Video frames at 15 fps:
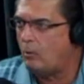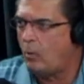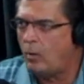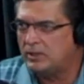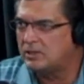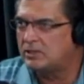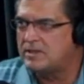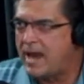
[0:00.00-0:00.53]

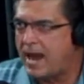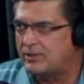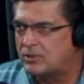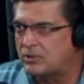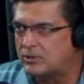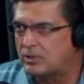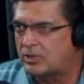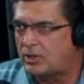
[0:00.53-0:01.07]
What is
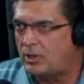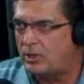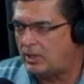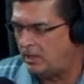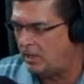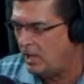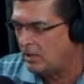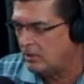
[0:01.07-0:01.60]
national security?
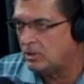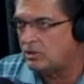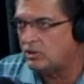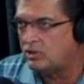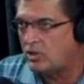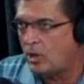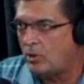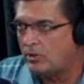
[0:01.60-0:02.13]
Just
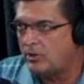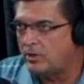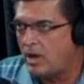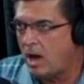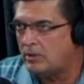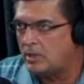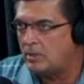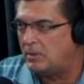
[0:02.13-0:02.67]
show the
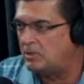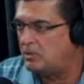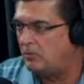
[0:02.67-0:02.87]
documents.